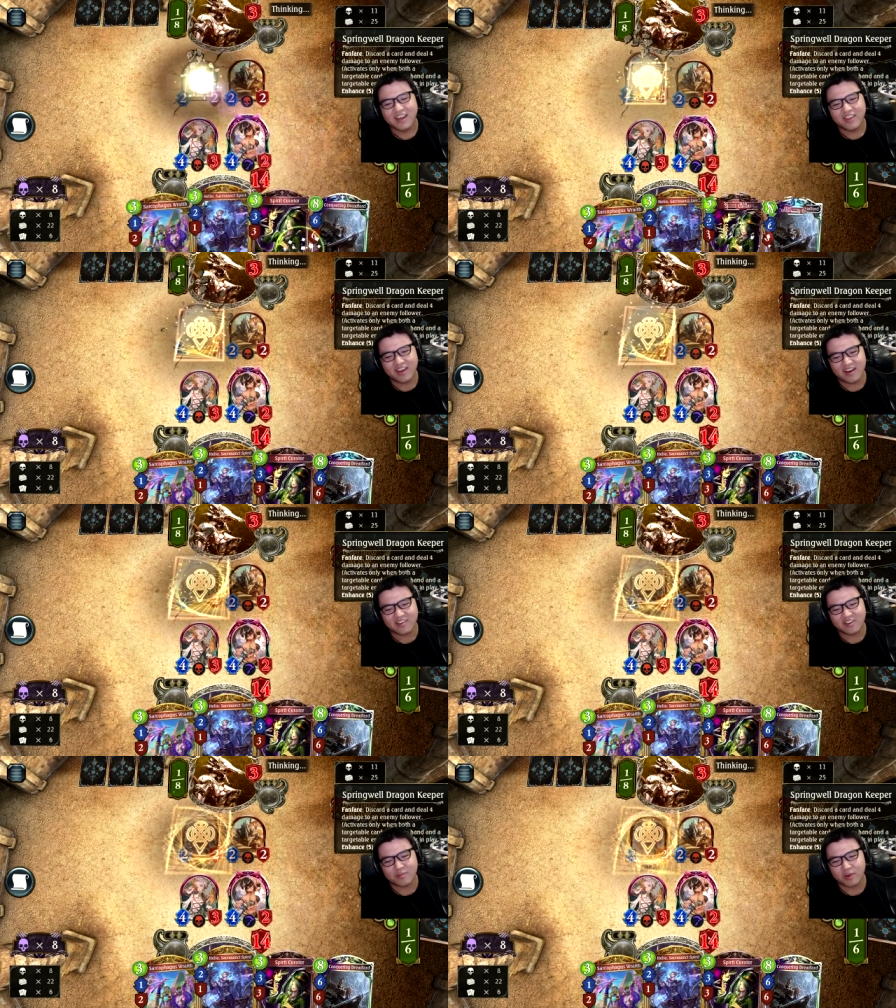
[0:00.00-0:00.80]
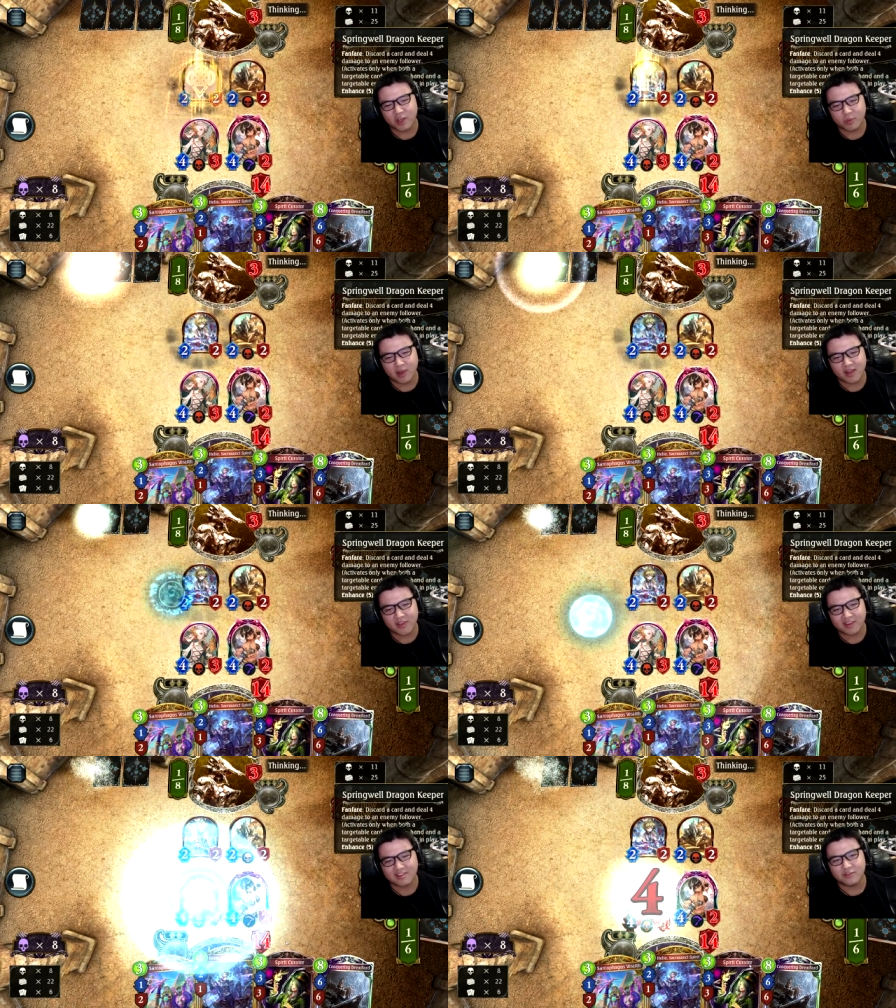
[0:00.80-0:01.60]
There's the spring well,
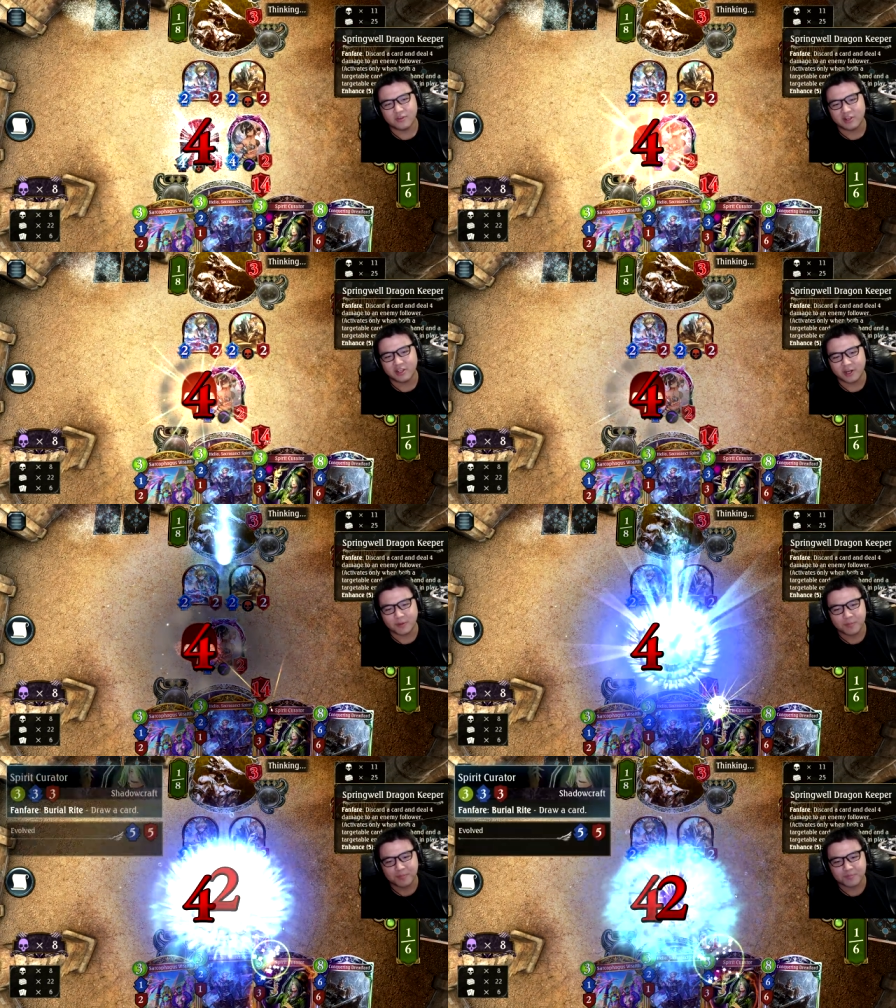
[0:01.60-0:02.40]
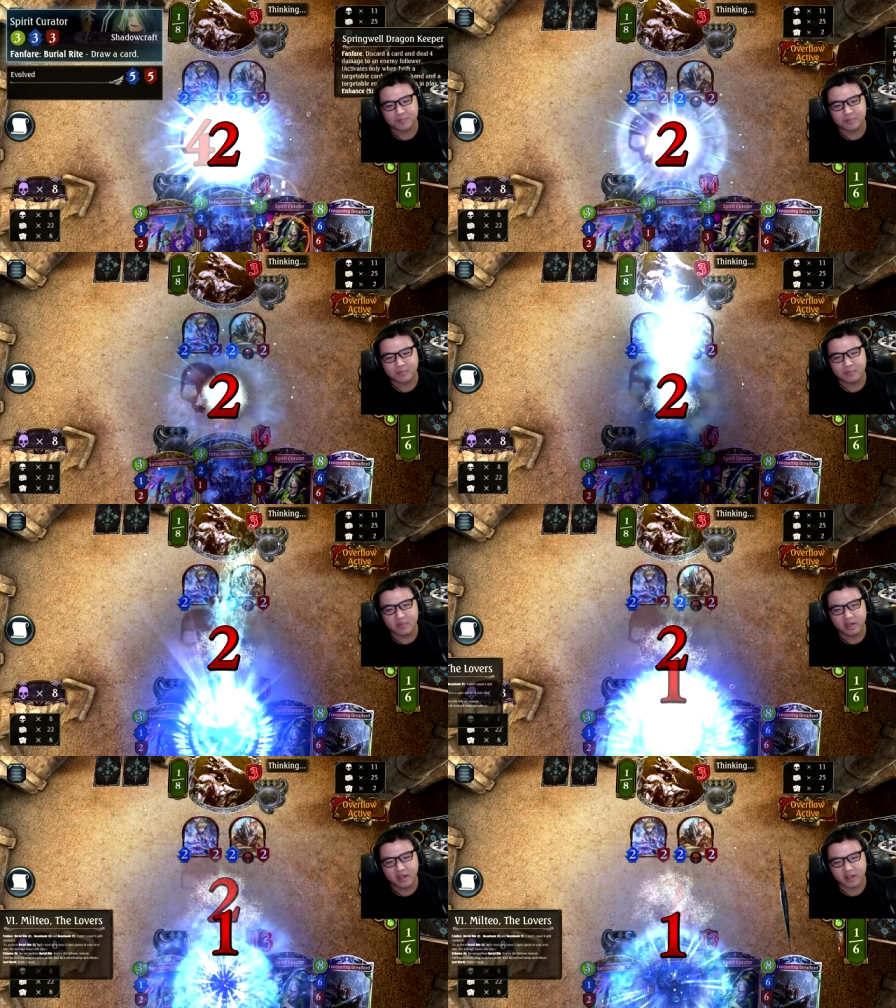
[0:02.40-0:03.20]
that's the
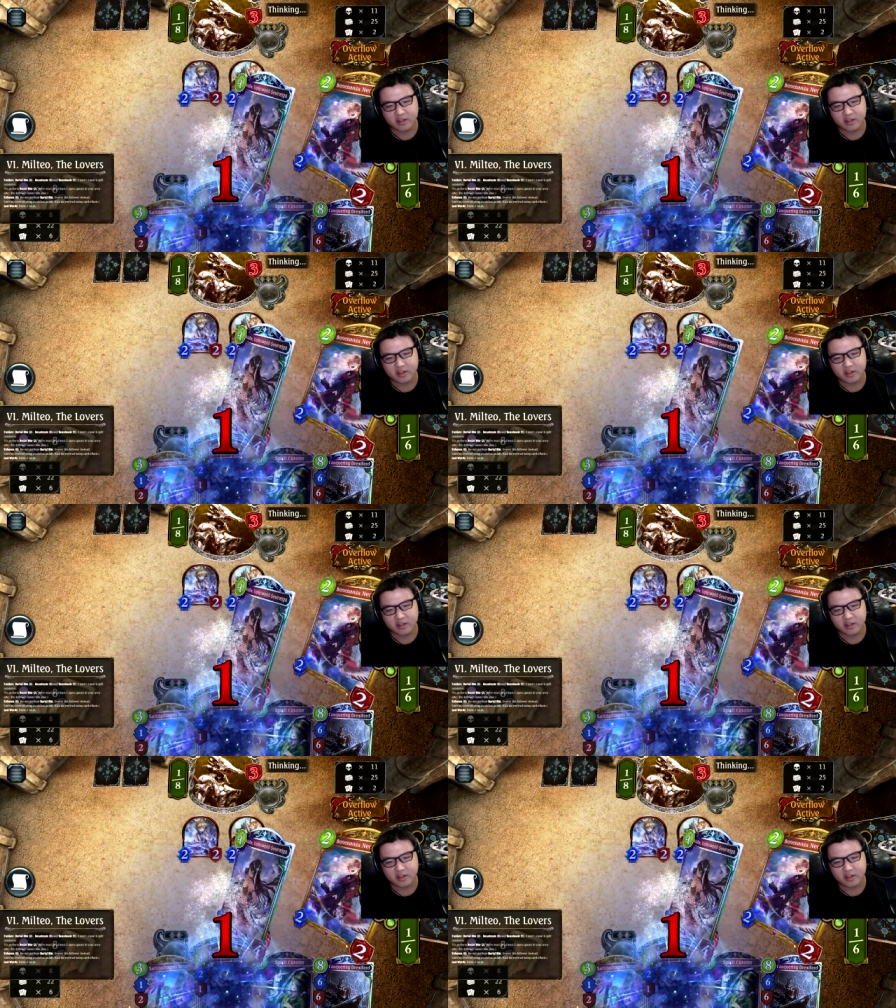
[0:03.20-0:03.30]
filter. Not too